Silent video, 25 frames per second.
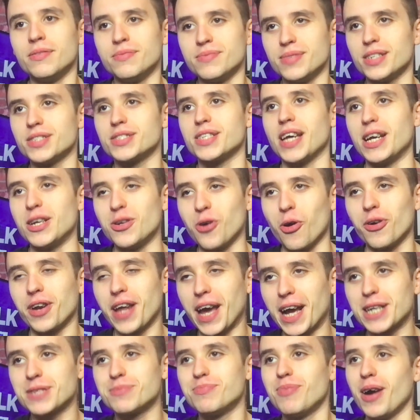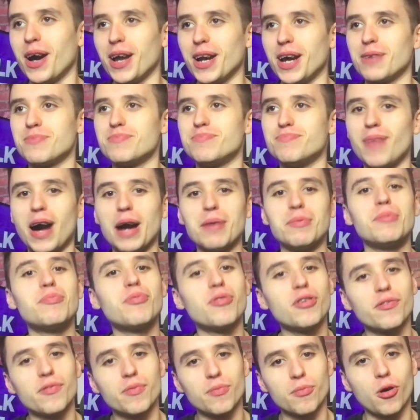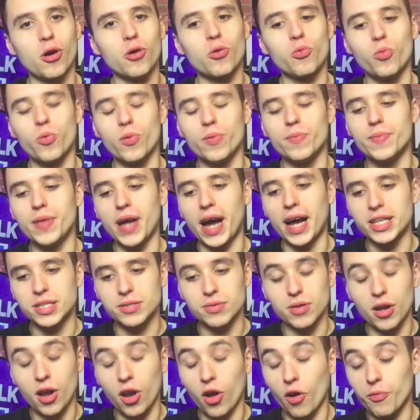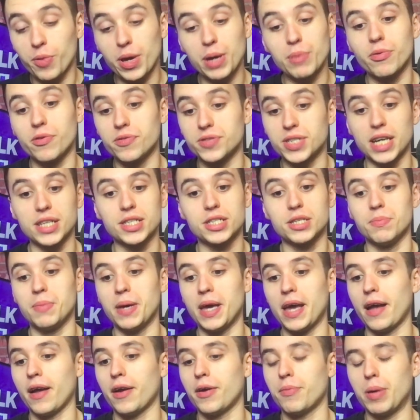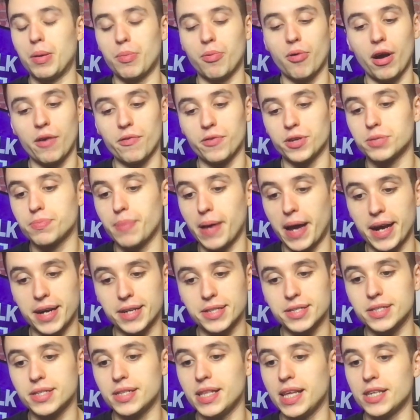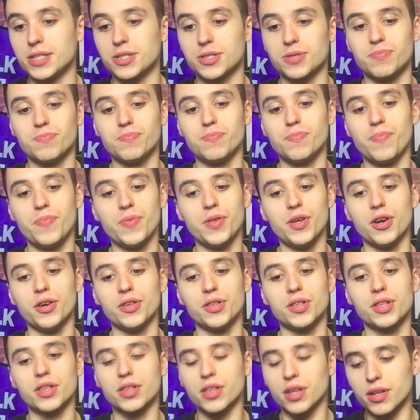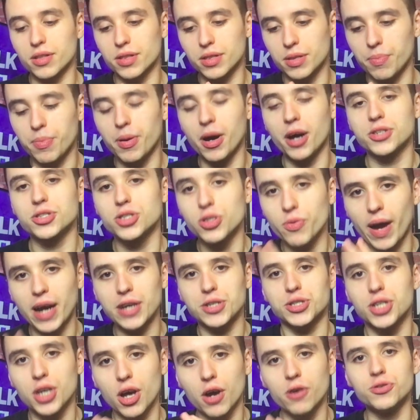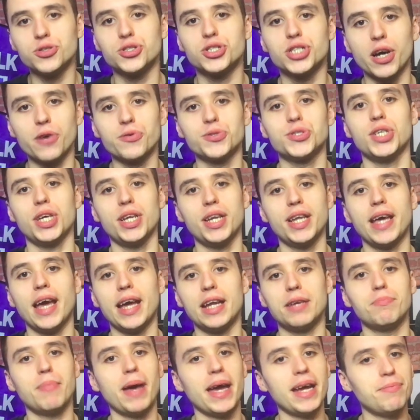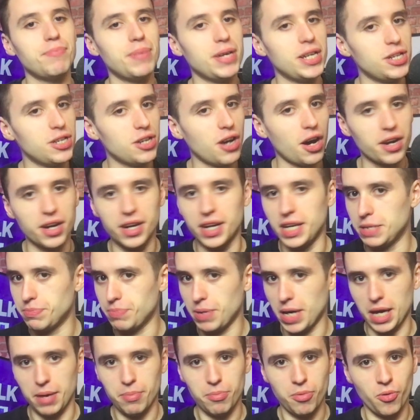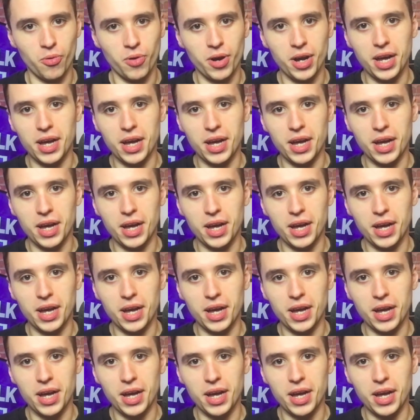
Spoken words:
say, not an expert, and I might be proven wrong. As a lot of people have said to me, people I respect, this, you know, the person who actually owns Chelsea in the end may be none of these people,